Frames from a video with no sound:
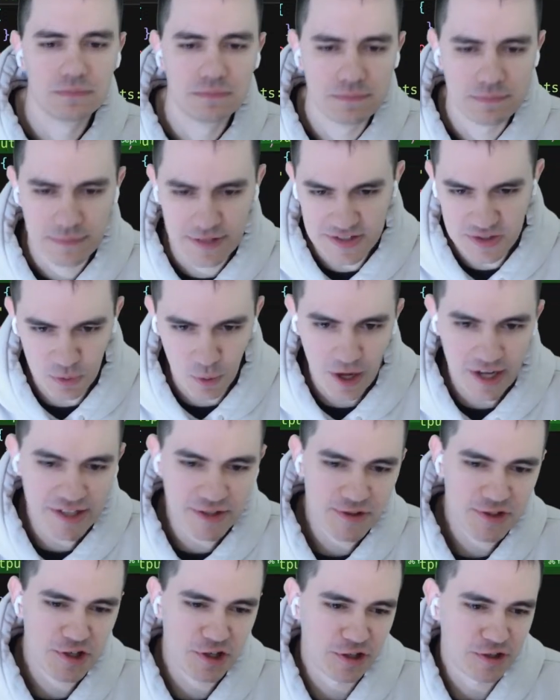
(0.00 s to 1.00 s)
This is why I
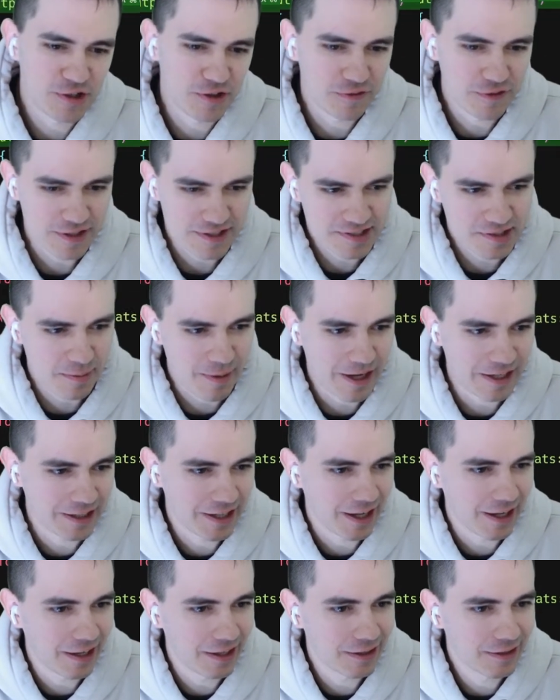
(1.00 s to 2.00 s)
use Cursor for this command
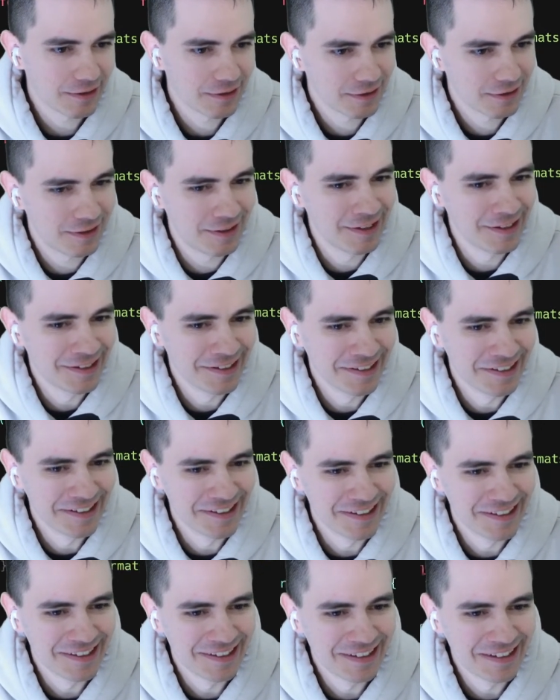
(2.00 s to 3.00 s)
K.
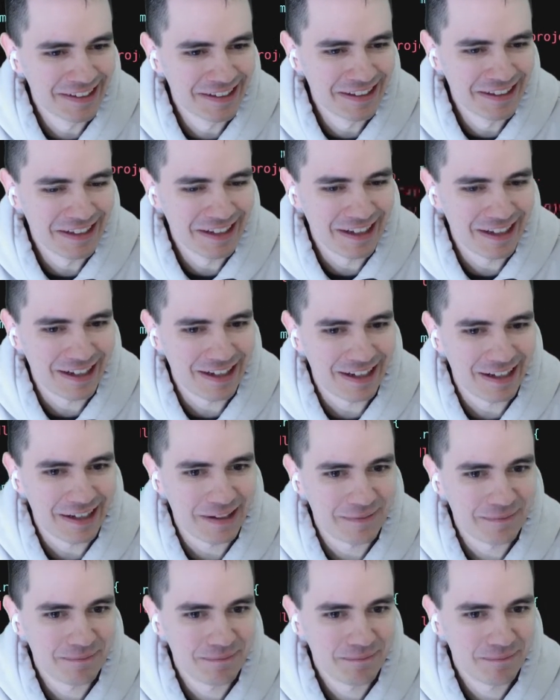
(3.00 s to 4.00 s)

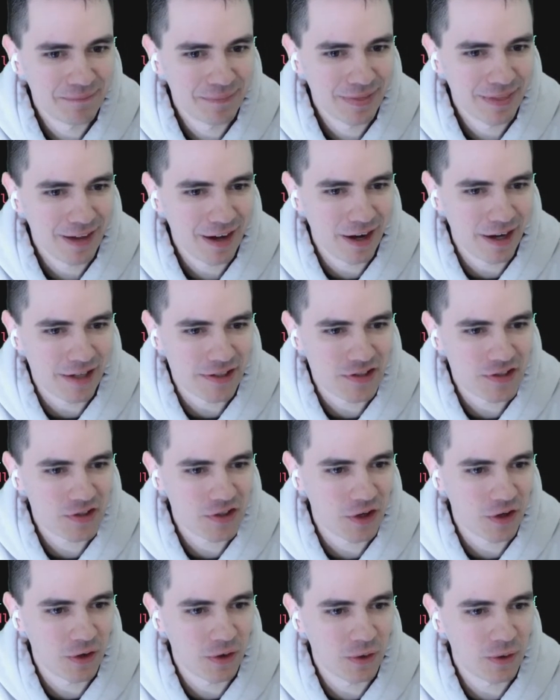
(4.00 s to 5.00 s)
All right,
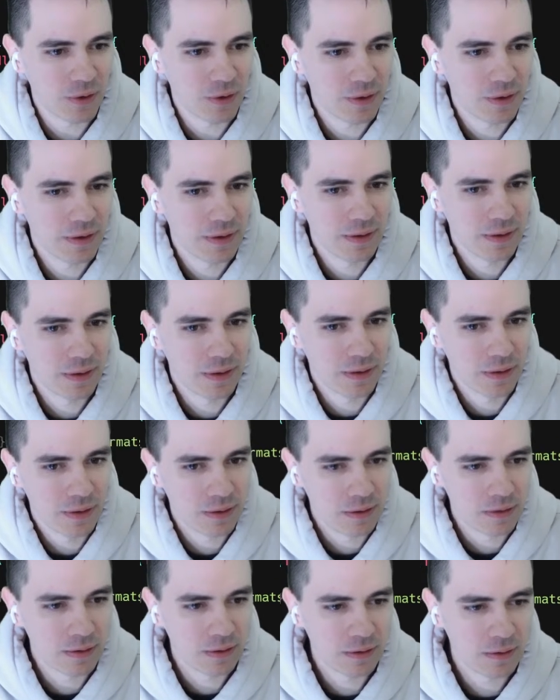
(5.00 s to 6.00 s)
so
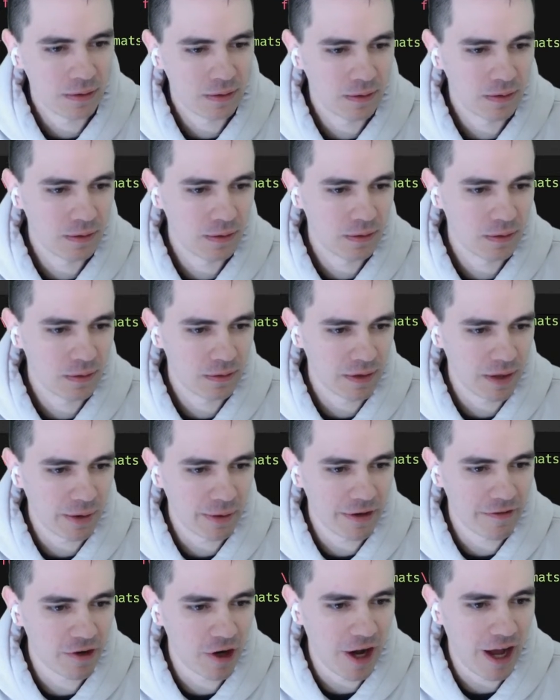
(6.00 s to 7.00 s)
now we
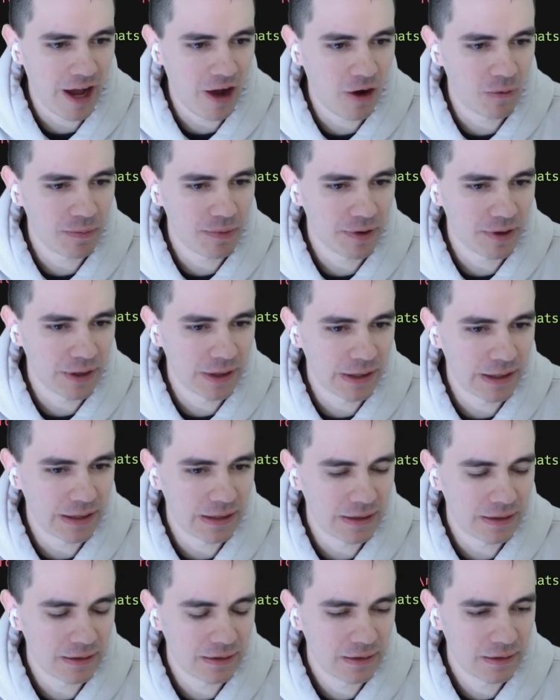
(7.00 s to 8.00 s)
have our output.
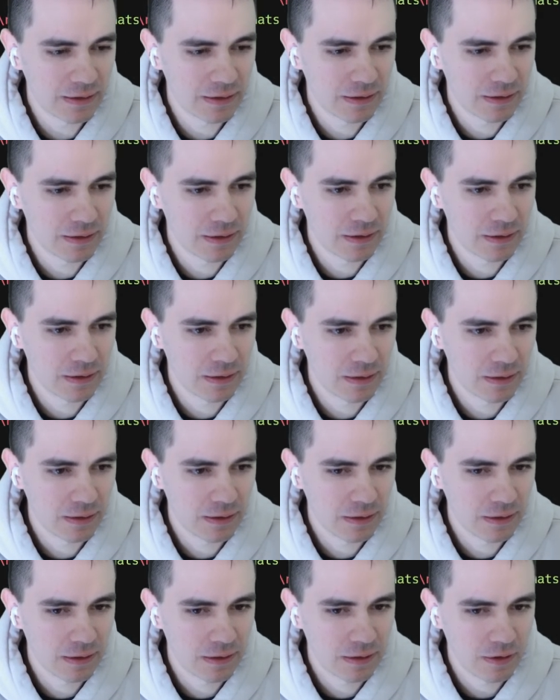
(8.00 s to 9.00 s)

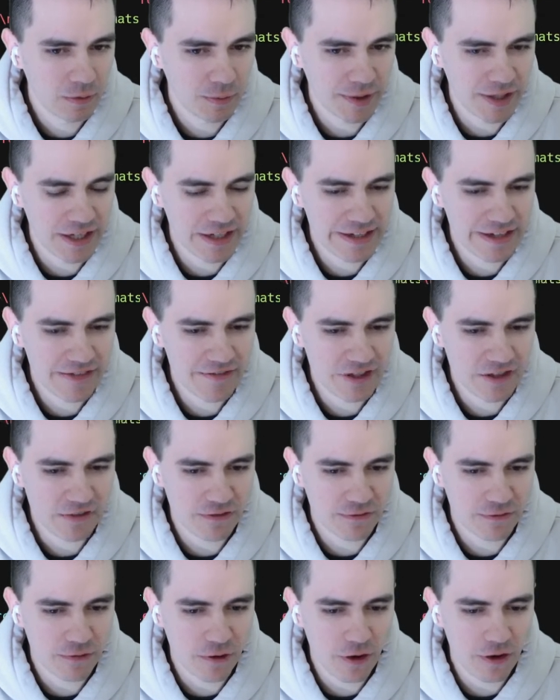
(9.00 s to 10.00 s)
We need to give a
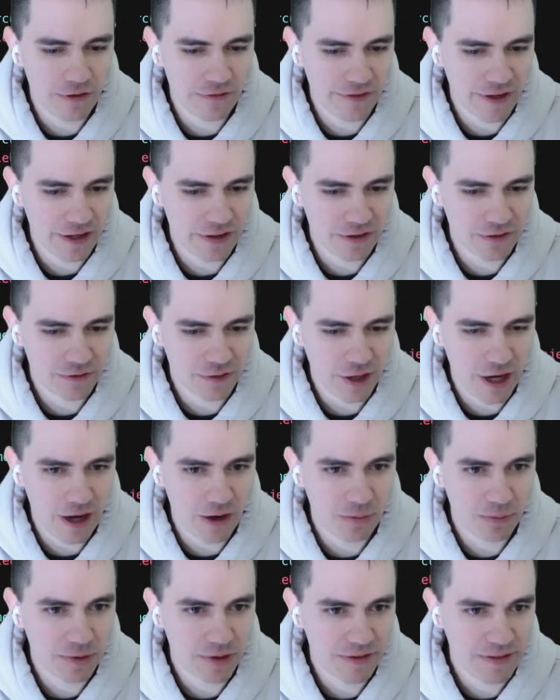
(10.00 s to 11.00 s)
default value for
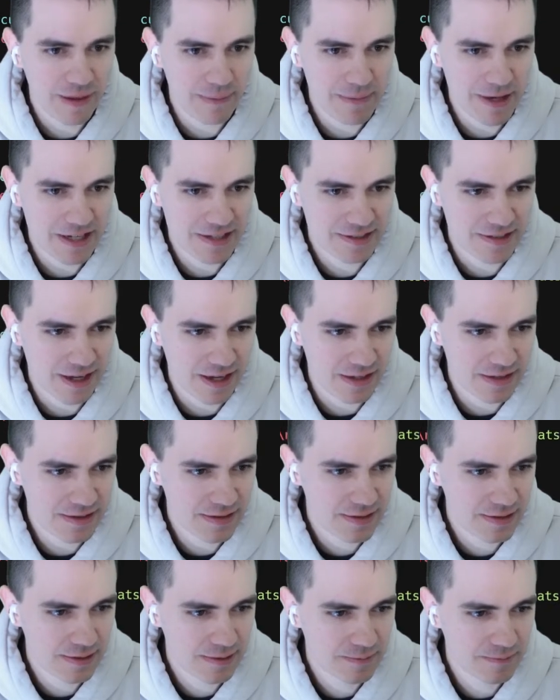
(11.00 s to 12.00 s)
output that makes
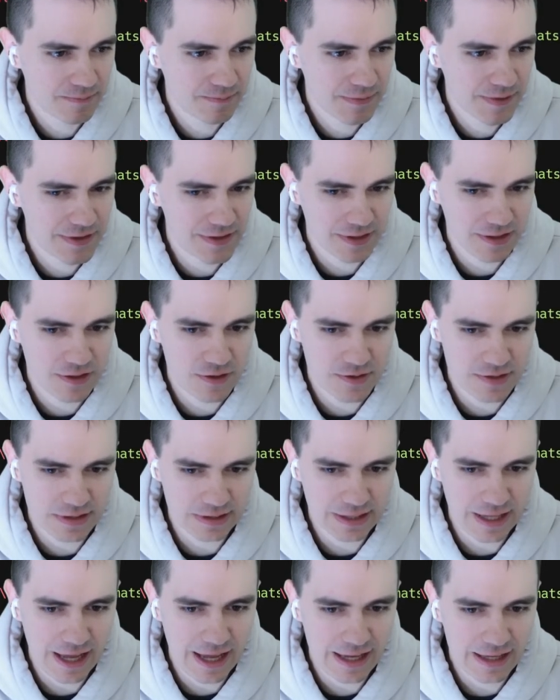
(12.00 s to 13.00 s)
sense. So I'm going to use
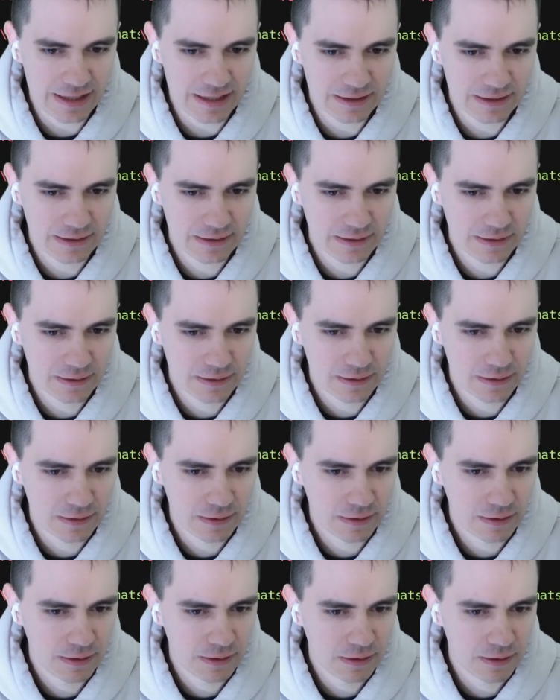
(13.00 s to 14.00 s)
let.
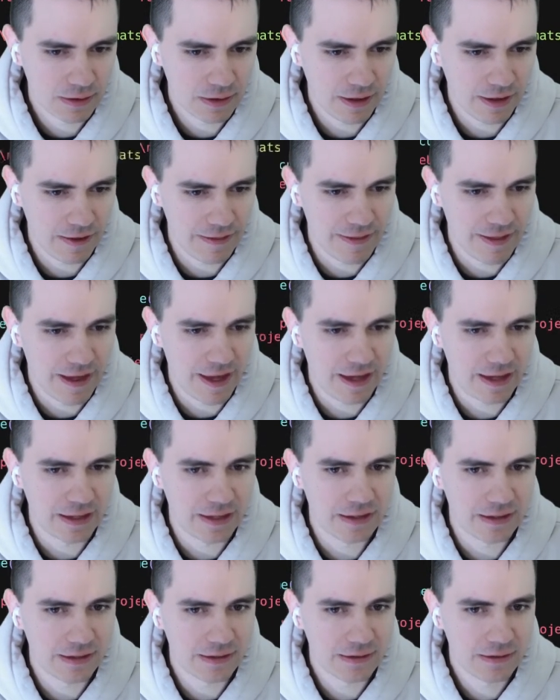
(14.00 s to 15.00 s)
And then...